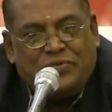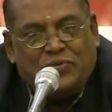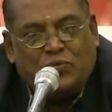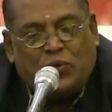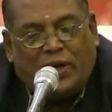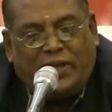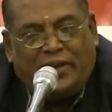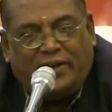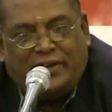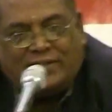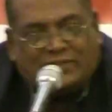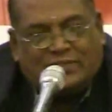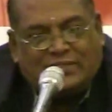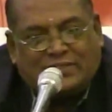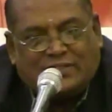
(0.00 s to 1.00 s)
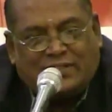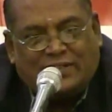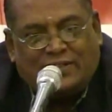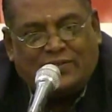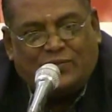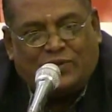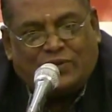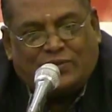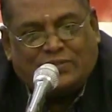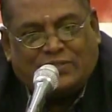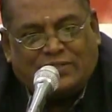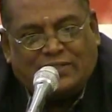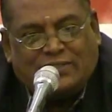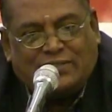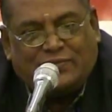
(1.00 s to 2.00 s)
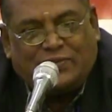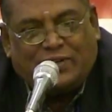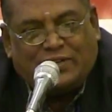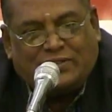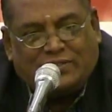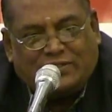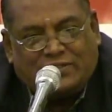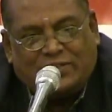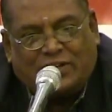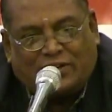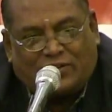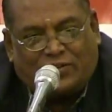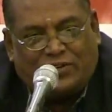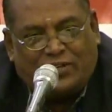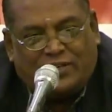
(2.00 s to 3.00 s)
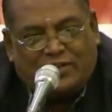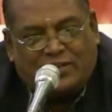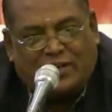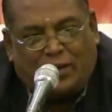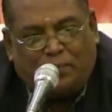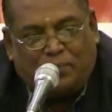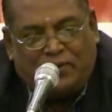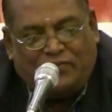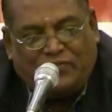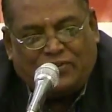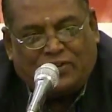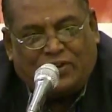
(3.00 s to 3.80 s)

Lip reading: Why it has risen? What was the reason for it? It's a tectonic uplift?